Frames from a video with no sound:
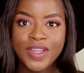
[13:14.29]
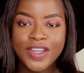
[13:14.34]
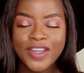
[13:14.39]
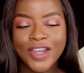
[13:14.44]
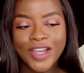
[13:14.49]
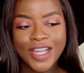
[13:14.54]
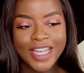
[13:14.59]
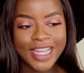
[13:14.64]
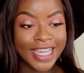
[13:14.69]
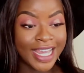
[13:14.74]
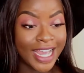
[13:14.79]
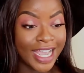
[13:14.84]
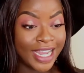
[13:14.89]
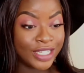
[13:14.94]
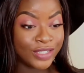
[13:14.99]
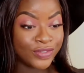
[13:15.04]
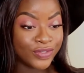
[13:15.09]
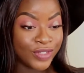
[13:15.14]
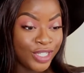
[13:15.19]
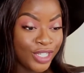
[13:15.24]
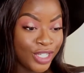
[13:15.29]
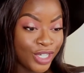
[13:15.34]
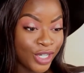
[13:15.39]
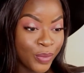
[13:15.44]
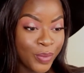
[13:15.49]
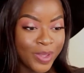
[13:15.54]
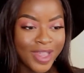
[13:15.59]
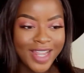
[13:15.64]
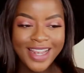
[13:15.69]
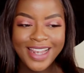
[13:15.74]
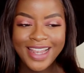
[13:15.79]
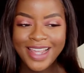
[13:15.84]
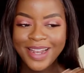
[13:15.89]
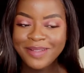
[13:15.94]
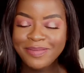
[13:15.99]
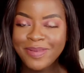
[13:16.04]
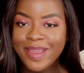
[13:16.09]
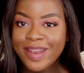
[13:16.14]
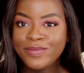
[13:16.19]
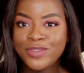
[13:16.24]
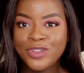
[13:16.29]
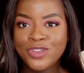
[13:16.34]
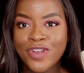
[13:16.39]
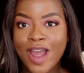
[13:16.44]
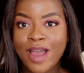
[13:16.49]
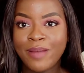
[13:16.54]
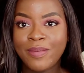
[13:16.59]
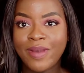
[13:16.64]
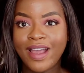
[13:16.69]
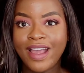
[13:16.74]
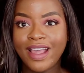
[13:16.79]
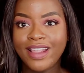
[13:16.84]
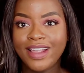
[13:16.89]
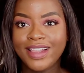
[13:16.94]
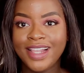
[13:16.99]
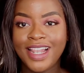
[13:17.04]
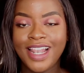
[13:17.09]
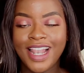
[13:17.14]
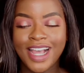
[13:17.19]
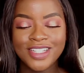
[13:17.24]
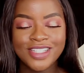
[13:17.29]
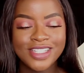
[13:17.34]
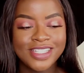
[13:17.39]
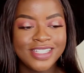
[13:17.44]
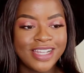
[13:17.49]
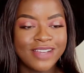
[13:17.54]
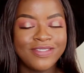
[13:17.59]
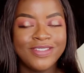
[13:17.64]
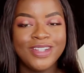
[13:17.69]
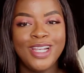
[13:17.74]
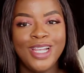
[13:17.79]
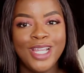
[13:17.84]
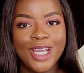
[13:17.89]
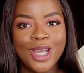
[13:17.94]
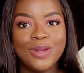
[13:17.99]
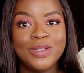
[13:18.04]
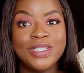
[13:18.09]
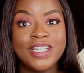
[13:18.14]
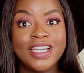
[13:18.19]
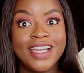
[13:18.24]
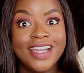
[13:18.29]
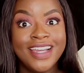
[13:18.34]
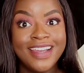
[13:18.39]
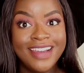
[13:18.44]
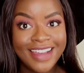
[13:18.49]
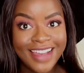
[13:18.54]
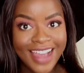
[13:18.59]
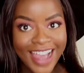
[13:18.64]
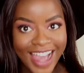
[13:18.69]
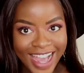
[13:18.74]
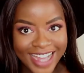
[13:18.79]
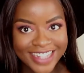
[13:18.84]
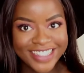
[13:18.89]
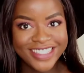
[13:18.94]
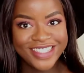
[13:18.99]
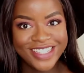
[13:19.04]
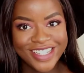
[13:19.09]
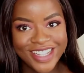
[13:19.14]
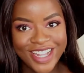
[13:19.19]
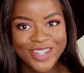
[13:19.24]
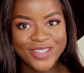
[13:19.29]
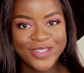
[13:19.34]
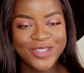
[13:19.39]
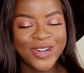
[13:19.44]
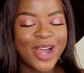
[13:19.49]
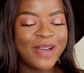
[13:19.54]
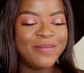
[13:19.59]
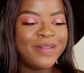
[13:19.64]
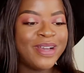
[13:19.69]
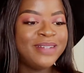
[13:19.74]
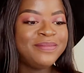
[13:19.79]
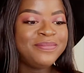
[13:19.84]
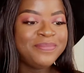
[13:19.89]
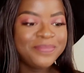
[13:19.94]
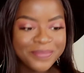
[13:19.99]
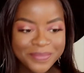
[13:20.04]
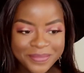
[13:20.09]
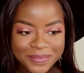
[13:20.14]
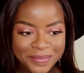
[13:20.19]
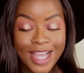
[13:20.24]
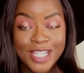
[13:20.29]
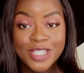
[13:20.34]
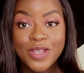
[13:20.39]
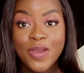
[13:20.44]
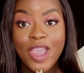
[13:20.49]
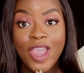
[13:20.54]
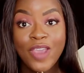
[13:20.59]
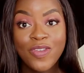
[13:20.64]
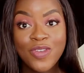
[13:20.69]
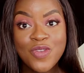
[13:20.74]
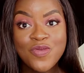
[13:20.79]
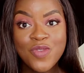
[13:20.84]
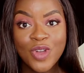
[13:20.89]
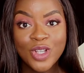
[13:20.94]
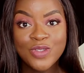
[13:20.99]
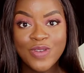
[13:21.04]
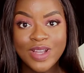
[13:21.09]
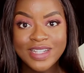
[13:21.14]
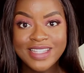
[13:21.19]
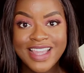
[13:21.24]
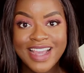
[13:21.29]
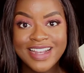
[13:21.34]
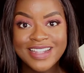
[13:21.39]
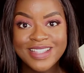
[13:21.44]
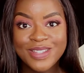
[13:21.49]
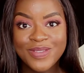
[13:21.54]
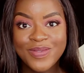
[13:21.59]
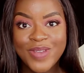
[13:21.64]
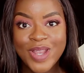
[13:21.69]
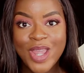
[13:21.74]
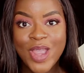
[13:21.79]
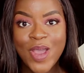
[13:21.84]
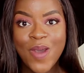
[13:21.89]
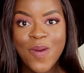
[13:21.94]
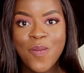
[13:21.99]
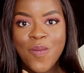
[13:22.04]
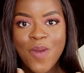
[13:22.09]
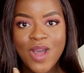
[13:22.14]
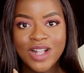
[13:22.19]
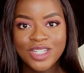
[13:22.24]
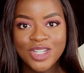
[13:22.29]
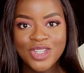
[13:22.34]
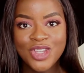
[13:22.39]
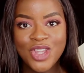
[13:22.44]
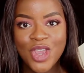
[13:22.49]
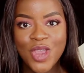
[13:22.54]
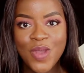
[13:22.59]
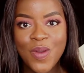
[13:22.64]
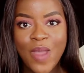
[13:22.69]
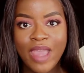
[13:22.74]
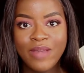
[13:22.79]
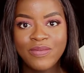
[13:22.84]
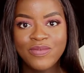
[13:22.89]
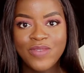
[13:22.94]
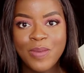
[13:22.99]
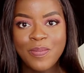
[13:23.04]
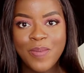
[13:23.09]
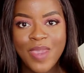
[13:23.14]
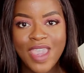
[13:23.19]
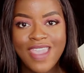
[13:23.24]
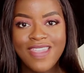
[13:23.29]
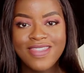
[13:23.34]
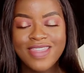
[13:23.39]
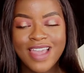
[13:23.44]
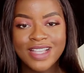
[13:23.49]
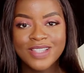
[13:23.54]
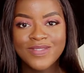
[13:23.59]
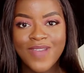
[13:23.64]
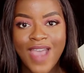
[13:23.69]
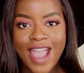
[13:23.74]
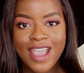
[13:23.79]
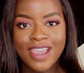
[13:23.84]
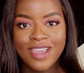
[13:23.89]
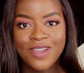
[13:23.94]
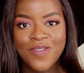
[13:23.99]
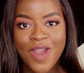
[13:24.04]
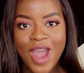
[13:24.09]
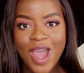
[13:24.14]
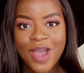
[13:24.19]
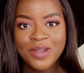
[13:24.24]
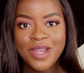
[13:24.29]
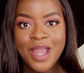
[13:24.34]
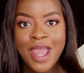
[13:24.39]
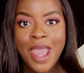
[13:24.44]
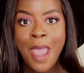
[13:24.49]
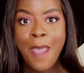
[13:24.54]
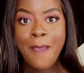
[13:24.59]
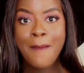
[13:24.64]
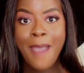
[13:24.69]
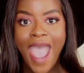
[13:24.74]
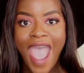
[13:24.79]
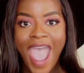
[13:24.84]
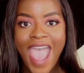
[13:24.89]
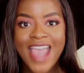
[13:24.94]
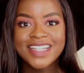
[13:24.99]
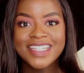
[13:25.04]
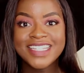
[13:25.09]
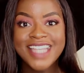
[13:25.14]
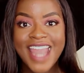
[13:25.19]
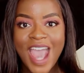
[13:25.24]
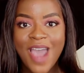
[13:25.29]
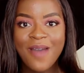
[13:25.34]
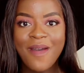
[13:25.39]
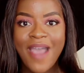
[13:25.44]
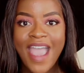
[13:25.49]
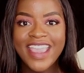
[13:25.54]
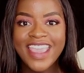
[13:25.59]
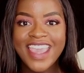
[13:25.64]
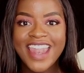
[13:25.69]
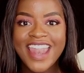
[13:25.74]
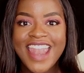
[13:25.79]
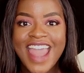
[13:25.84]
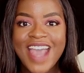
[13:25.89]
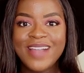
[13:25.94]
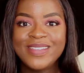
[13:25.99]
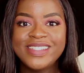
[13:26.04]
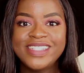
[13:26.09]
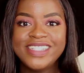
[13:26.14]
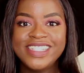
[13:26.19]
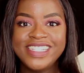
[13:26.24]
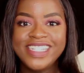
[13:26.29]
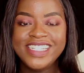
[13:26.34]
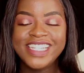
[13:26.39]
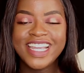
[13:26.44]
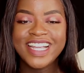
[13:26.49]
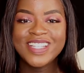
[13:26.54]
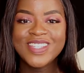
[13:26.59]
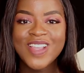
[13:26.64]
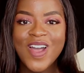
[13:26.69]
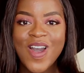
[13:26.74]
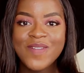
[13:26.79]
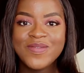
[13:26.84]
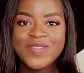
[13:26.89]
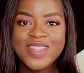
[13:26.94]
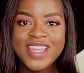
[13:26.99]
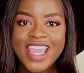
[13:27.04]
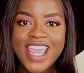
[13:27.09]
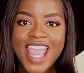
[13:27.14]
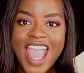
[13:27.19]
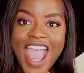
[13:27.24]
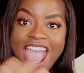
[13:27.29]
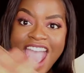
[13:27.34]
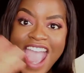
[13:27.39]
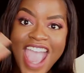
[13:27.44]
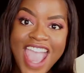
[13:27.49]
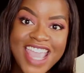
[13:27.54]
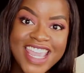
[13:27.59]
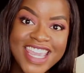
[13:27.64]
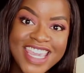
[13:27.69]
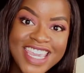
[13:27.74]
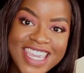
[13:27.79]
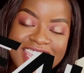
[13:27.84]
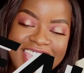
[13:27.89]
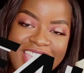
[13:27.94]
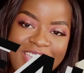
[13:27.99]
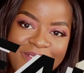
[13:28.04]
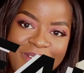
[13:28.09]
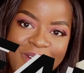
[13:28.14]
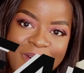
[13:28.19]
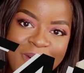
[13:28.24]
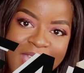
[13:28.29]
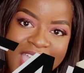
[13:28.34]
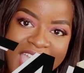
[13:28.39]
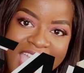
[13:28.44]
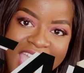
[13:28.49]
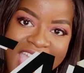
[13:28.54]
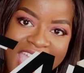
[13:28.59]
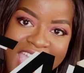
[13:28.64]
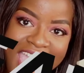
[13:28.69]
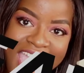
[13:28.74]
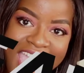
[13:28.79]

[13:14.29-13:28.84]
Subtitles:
girly kind of a look with a little bit of drama. I think the lashes definitely go to add to that drama. So if you've watched right to the end of this video, well done you, MVP, thanks for hanging around. And now I can announce the details of the giveaway!